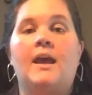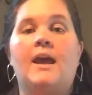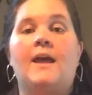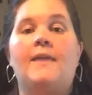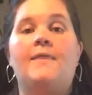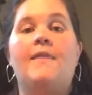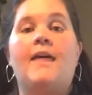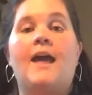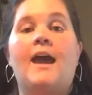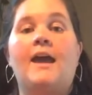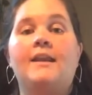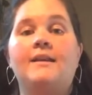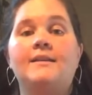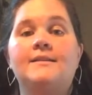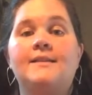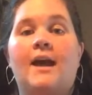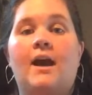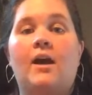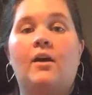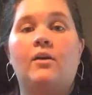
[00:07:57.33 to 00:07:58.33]
And that
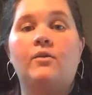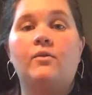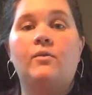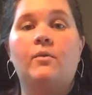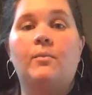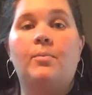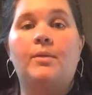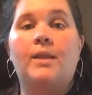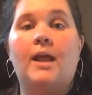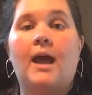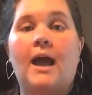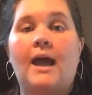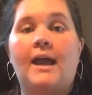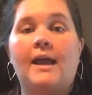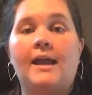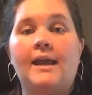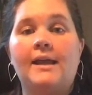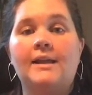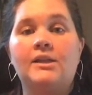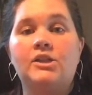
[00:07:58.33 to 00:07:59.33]
is how you
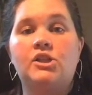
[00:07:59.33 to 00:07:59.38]
apply a